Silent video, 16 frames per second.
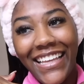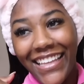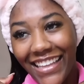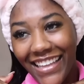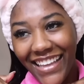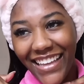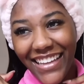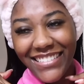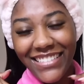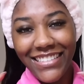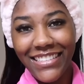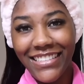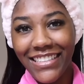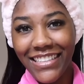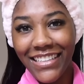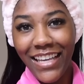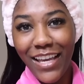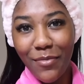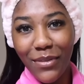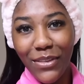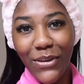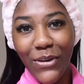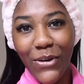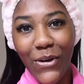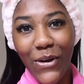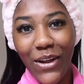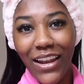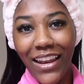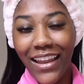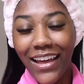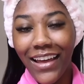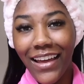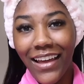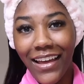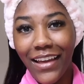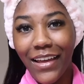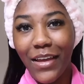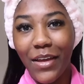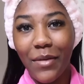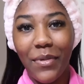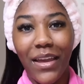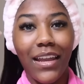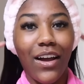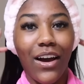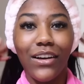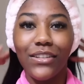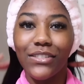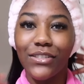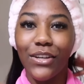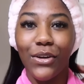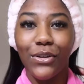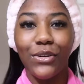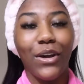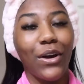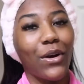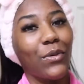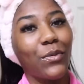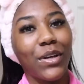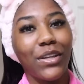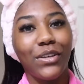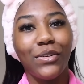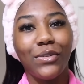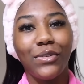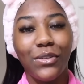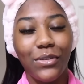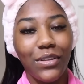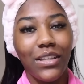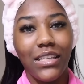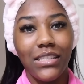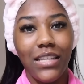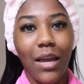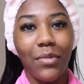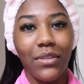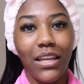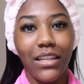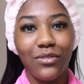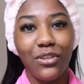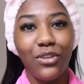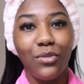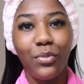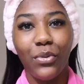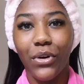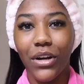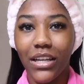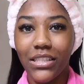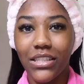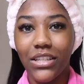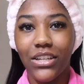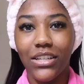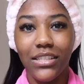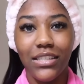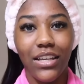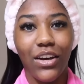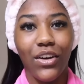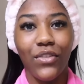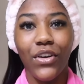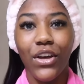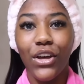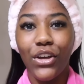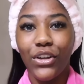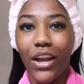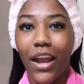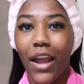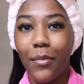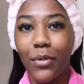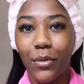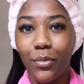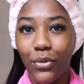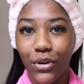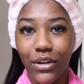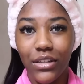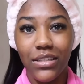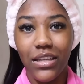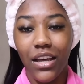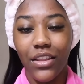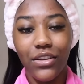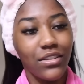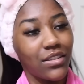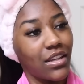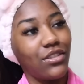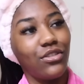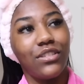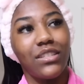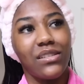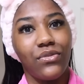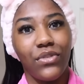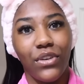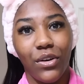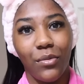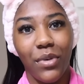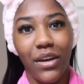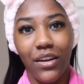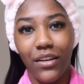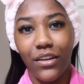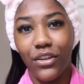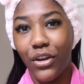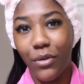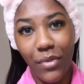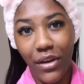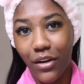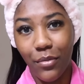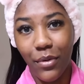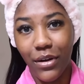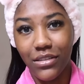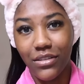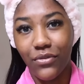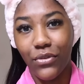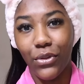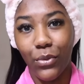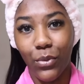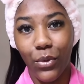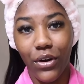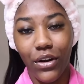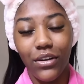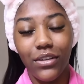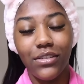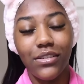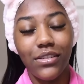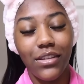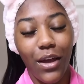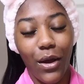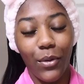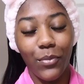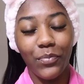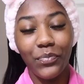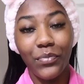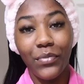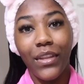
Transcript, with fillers: yeah just keeping the girl up and also you know when you do these type of things when you pour into yourself you're able to pour into others and you just feel better and you're a better person for the world so